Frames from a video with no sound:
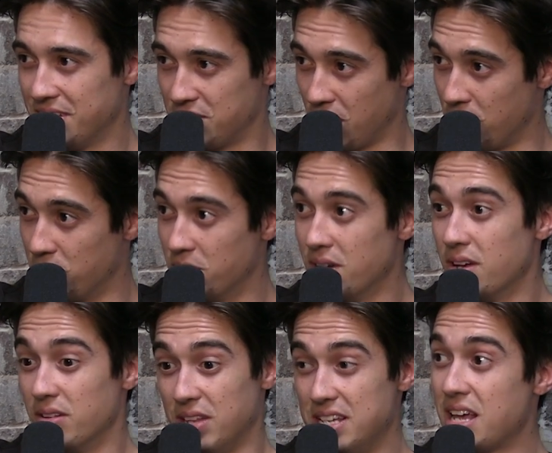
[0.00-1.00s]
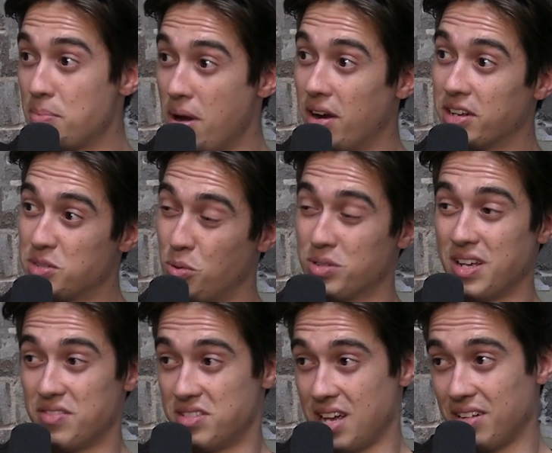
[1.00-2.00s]
So these American sports
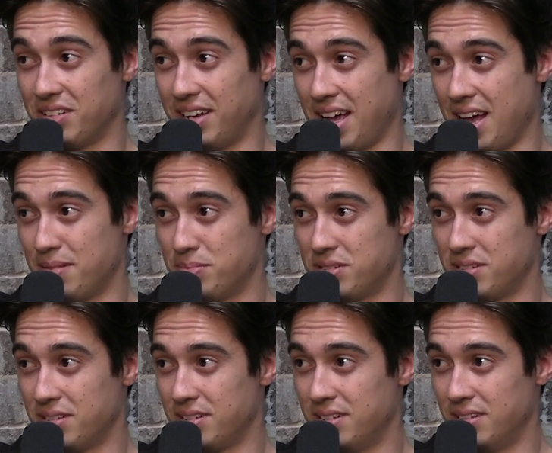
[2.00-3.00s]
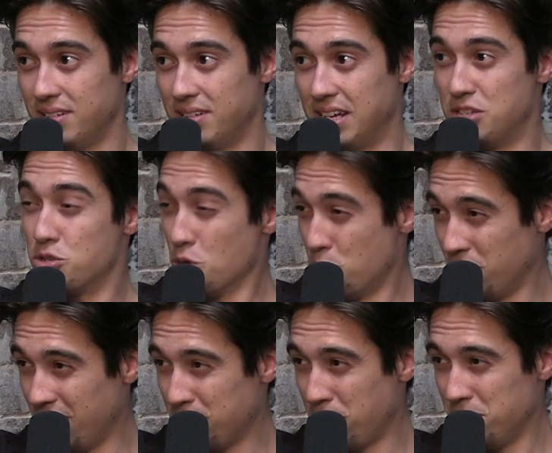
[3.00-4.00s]
have salary caps. Is Super
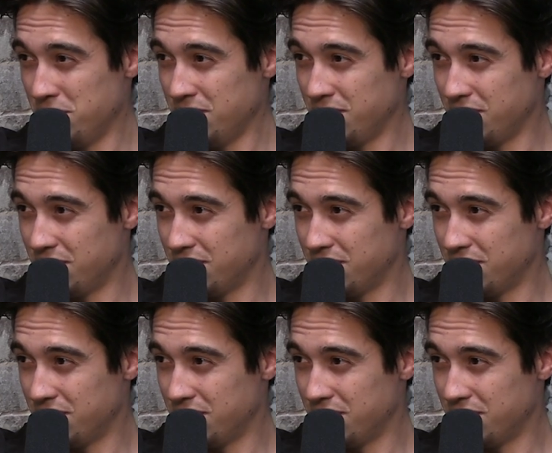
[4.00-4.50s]
League public?